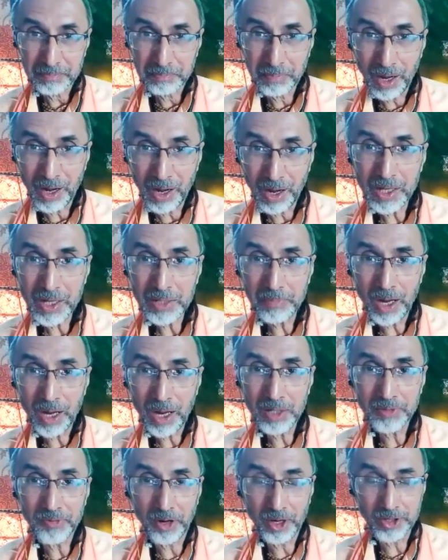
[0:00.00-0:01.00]
by
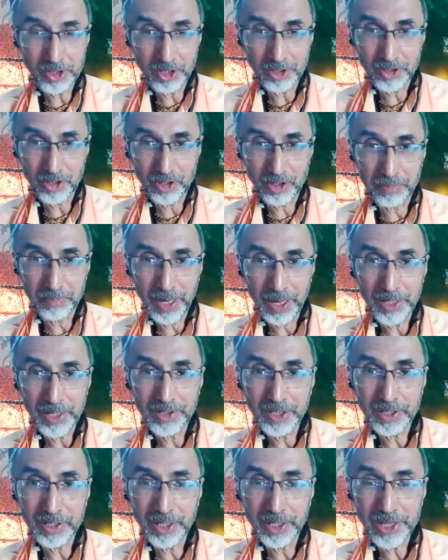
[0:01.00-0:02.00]
my bhajana, by
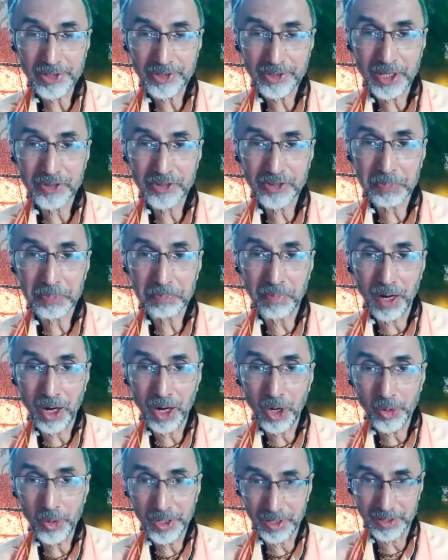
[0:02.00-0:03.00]
the gracious
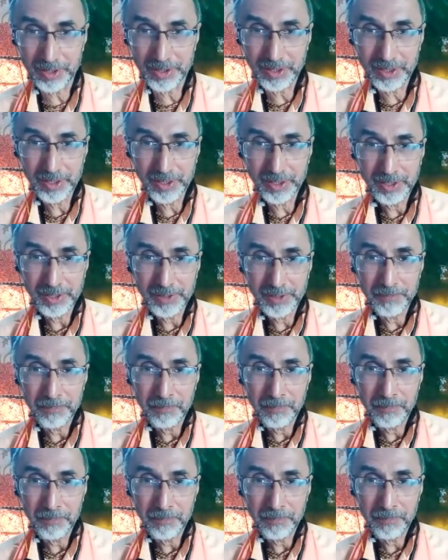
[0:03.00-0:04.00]
power,
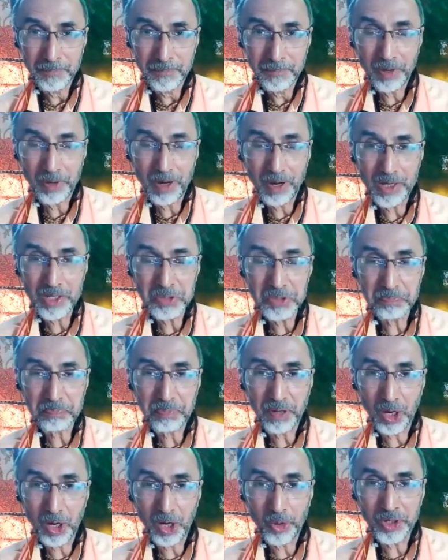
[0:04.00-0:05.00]
divine
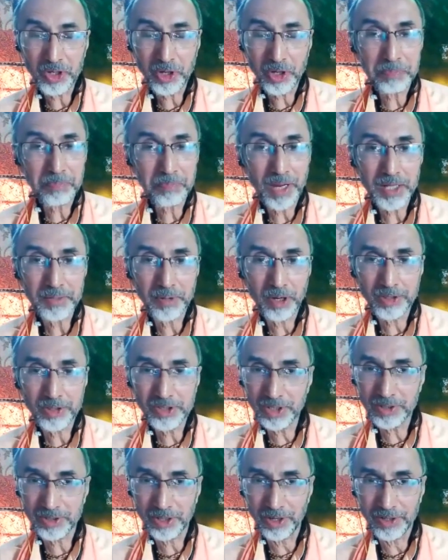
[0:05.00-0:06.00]
power of my
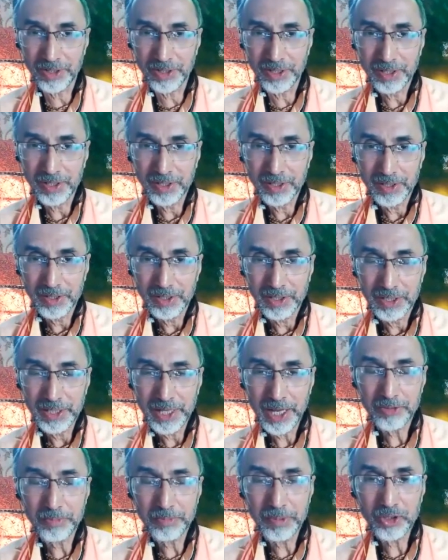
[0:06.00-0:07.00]
bhajana. He
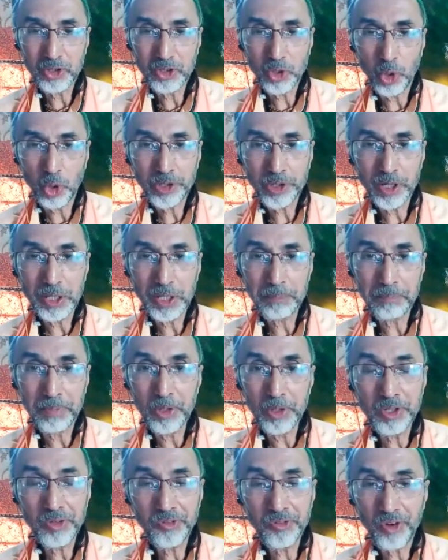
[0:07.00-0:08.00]
has been totally
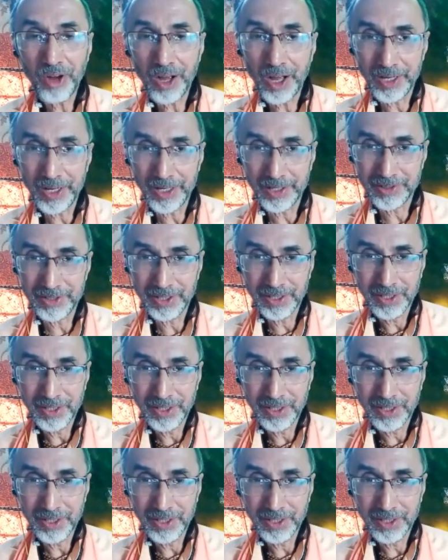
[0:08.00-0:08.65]
purified.